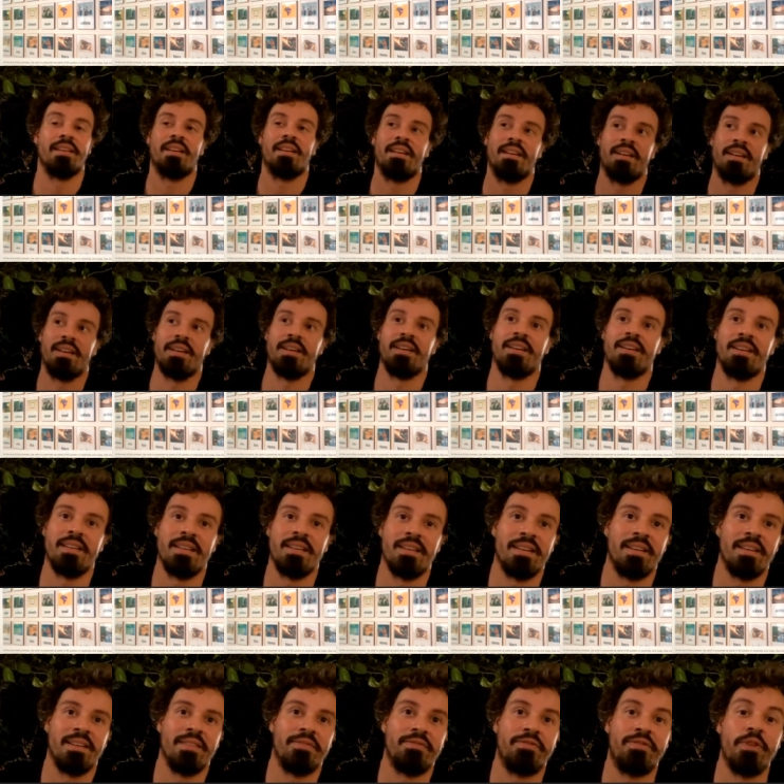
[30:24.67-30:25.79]

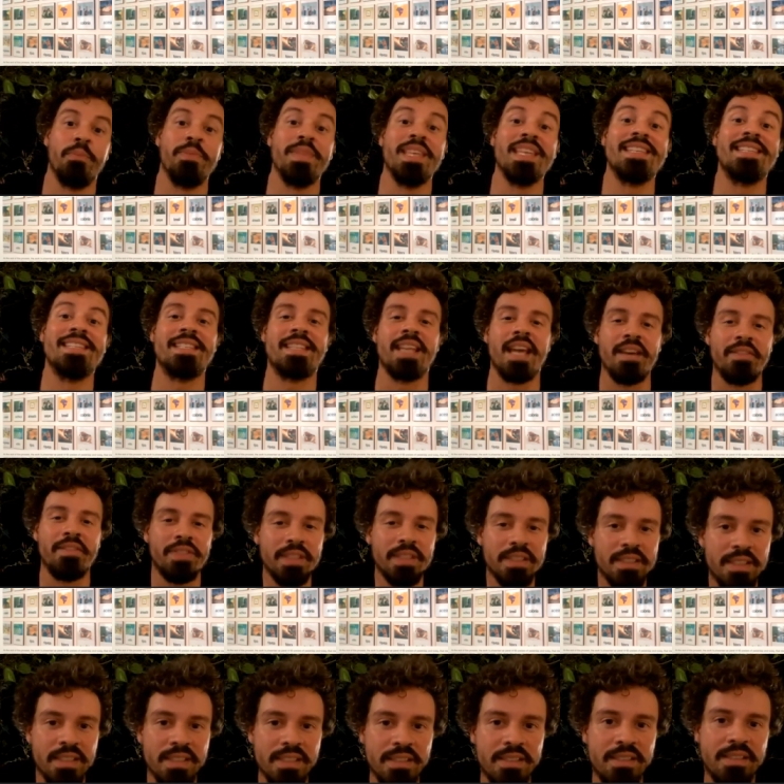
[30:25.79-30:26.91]
from the
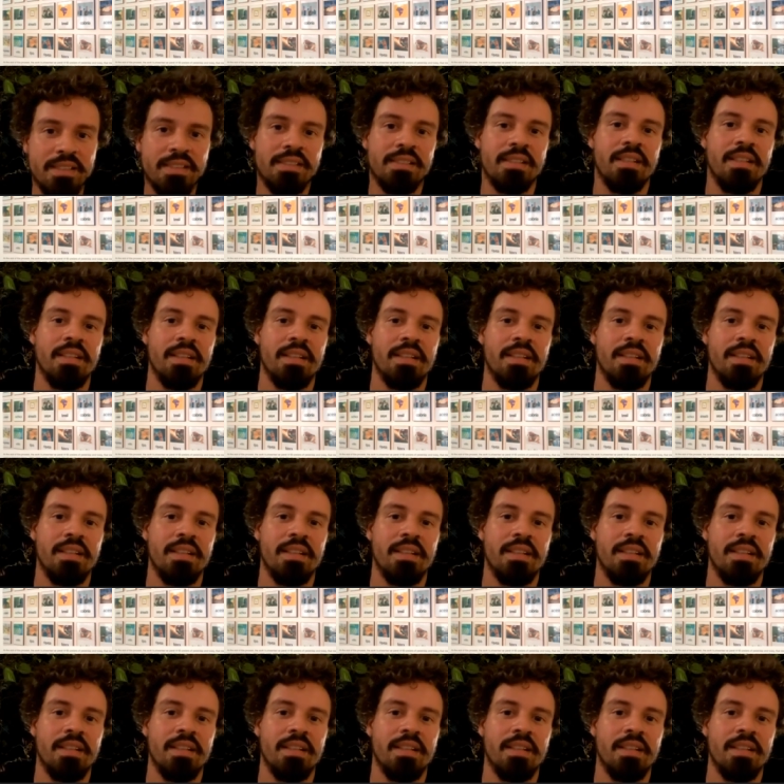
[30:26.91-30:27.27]
70s,